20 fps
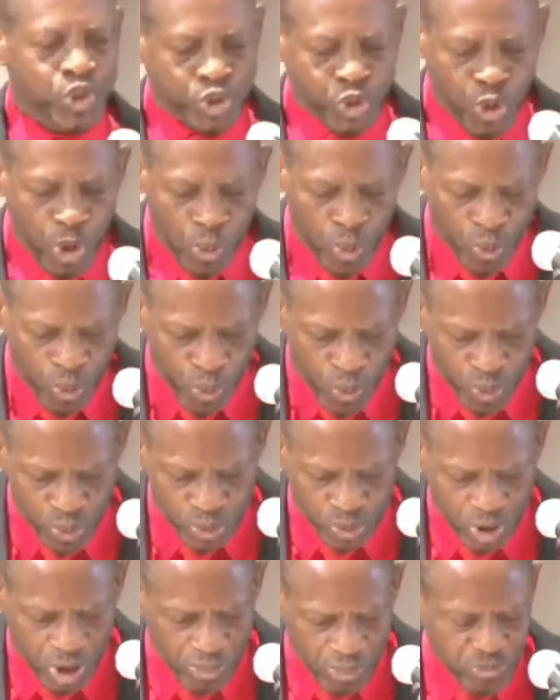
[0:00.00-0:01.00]
to our own
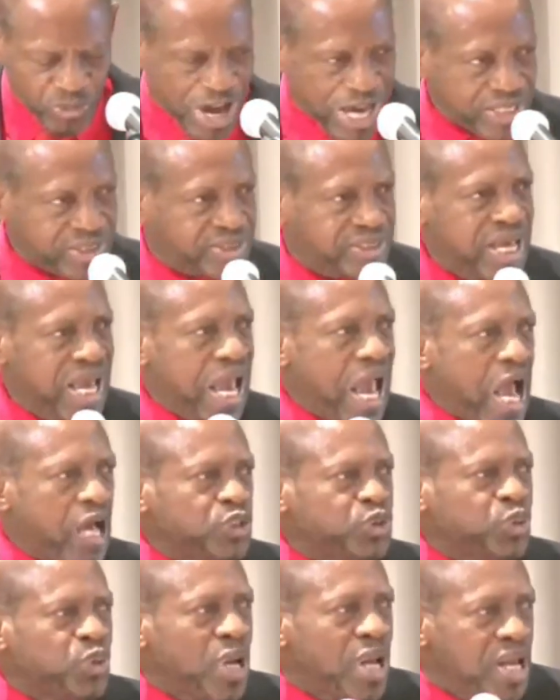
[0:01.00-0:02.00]
comrades and
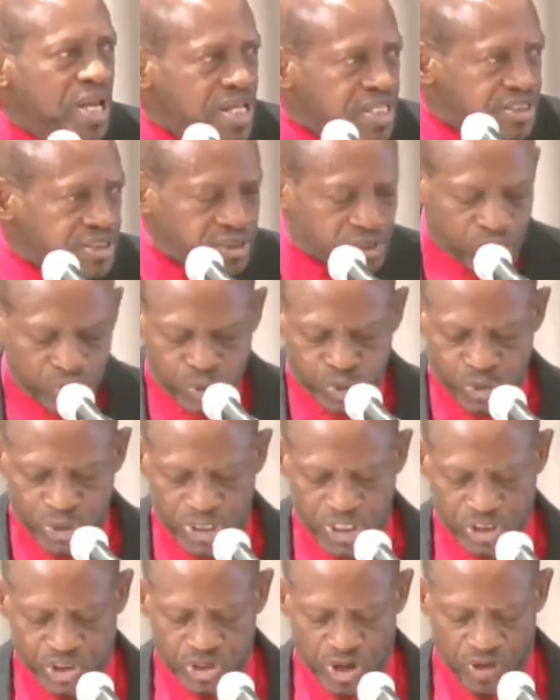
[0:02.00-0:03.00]
to listen to
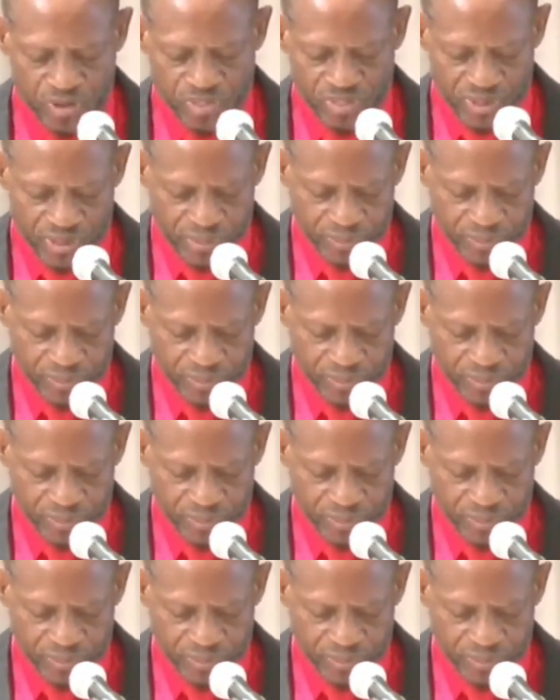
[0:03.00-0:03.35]
each other.